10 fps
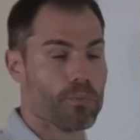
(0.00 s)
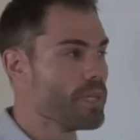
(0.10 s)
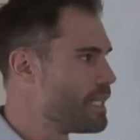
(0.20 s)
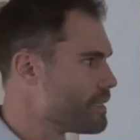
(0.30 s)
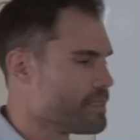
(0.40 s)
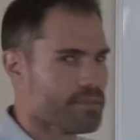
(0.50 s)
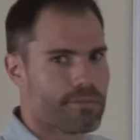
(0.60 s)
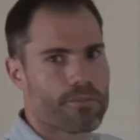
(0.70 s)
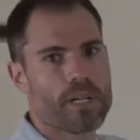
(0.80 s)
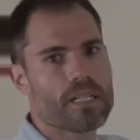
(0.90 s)

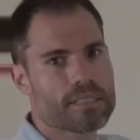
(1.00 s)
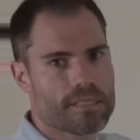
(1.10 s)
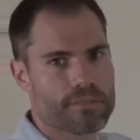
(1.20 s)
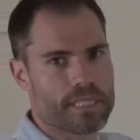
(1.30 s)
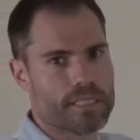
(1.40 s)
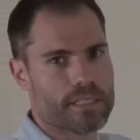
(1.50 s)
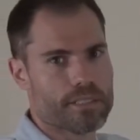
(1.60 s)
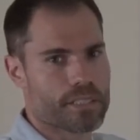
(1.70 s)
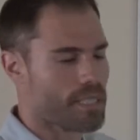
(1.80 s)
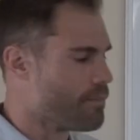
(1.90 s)
Relatively good.
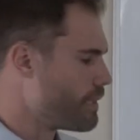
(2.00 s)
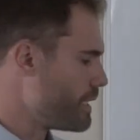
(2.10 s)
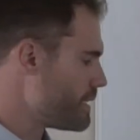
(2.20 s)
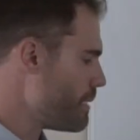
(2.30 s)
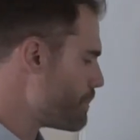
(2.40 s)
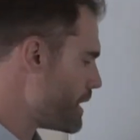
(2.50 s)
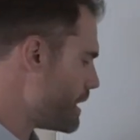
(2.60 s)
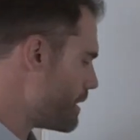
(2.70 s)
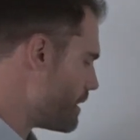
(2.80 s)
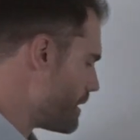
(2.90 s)
Just I want to temper
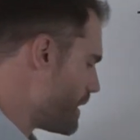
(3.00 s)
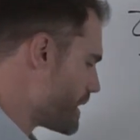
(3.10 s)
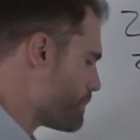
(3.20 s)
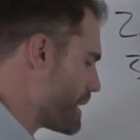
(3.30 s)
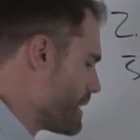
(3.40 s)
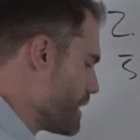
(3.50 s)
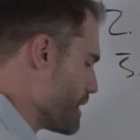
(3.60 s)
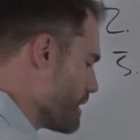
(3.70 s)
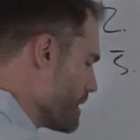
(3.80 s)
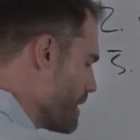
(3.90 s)
your
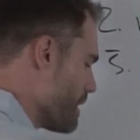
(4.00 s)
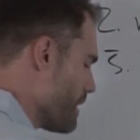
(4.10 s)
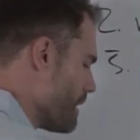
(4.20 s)
expectations there.